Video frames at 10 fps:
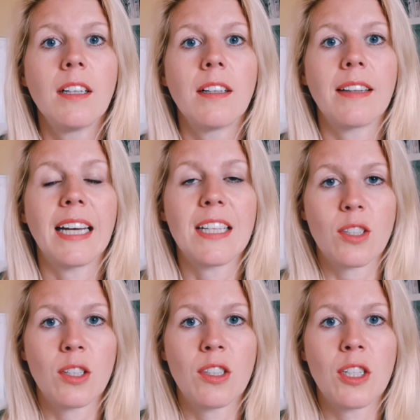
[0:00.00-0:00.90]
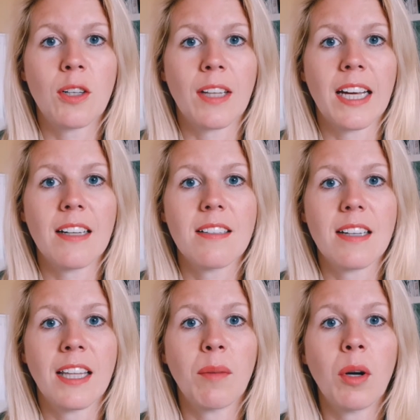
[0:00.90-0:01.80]
then it's good to do this.
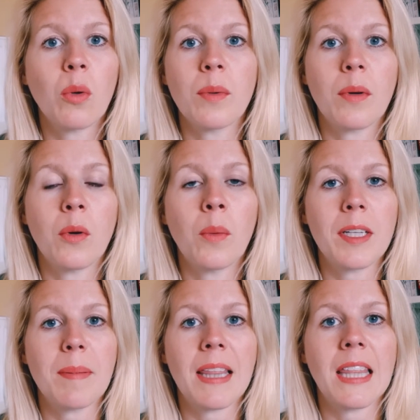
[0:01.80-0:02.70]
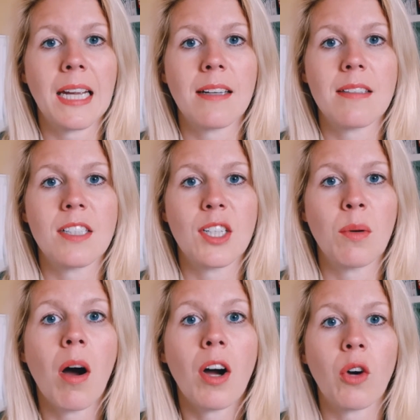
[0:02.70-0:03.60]
And there will always be things that you
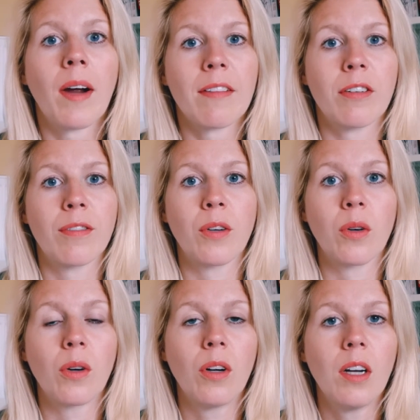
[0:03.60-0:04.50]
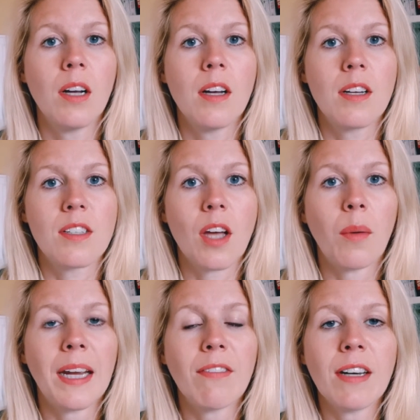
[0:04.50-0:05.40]
are grateful for. So
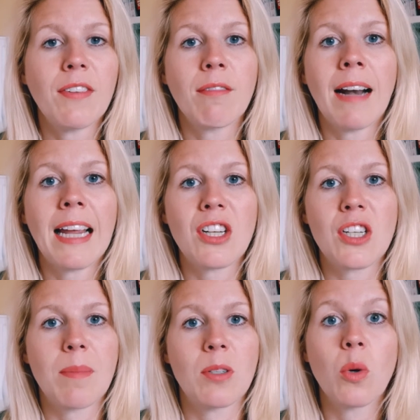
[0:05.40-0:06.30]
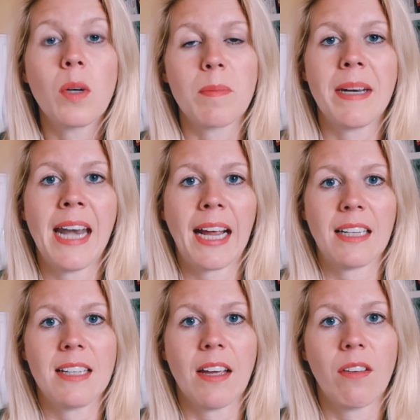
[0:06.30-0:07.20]
even if the relationship has always been
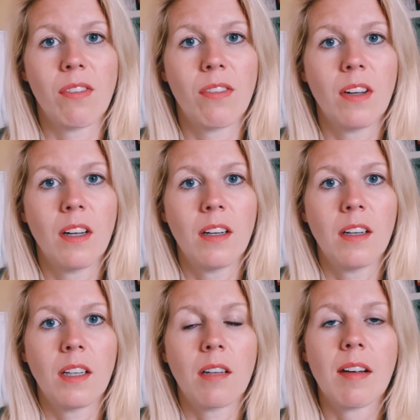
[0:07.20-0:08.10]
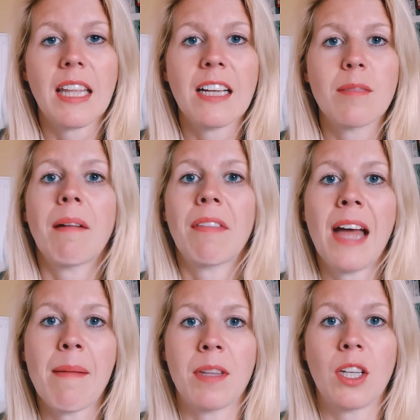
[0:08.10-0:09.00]
negative, there are things about
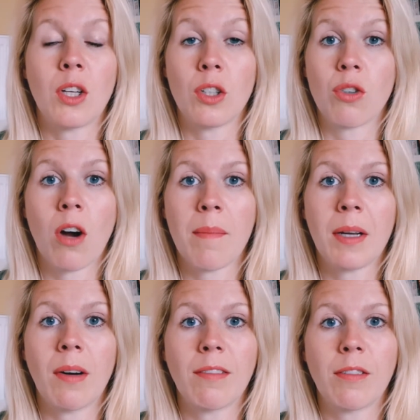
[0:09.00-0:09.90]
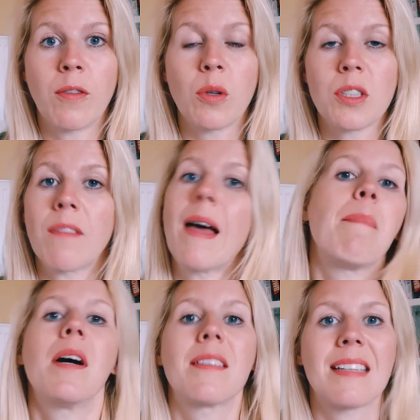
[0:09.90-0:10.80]
them that you could try and be grateful for. So their
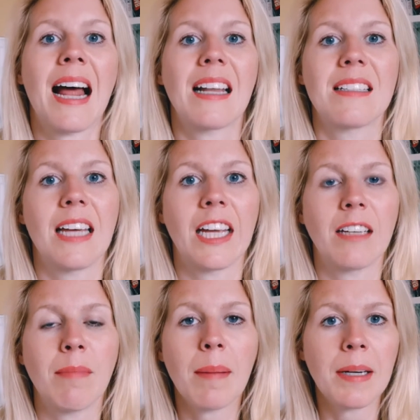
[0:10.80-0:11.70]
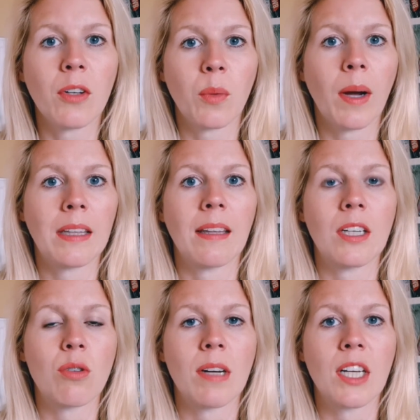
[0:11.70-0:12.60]
personality, maybe not the way that they
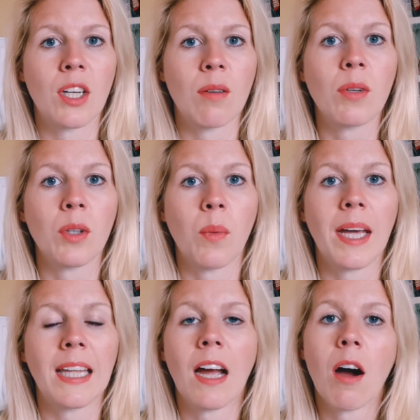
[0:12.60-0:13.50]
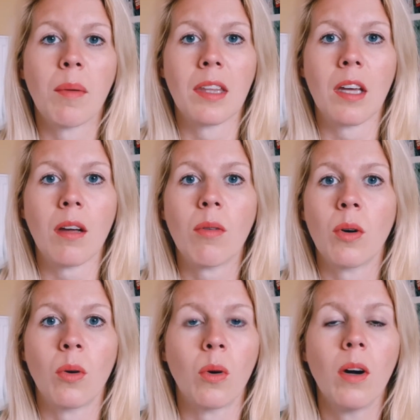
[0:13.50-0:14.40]
treat you or the way they are with you
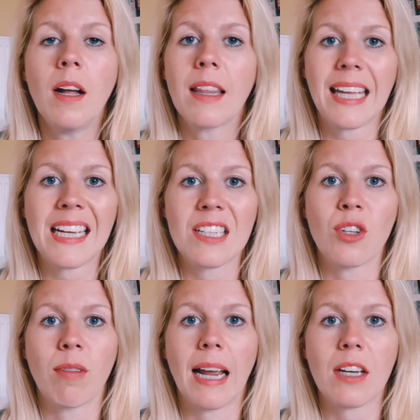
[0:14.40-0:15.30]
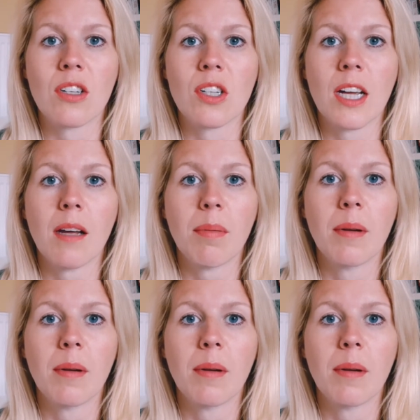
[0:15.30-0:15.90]
or things in your relationship,